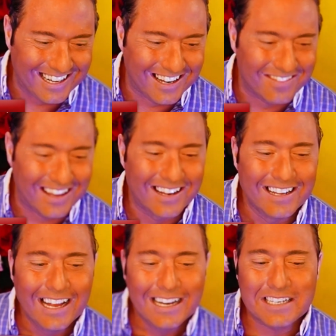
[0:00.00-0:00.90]
I love
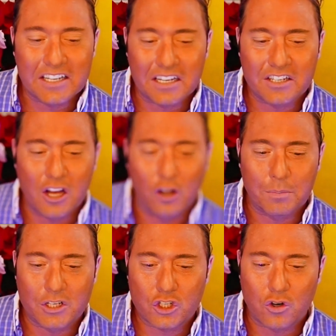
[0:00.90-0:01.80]
that. Disney is the
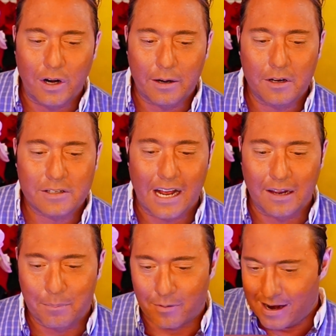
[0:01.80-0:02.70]
ultimate
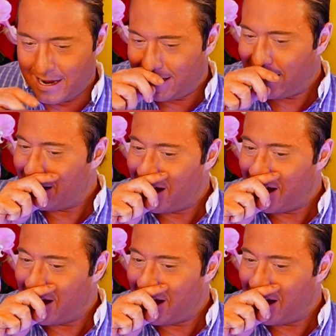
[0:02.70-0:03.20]
storytelling brand,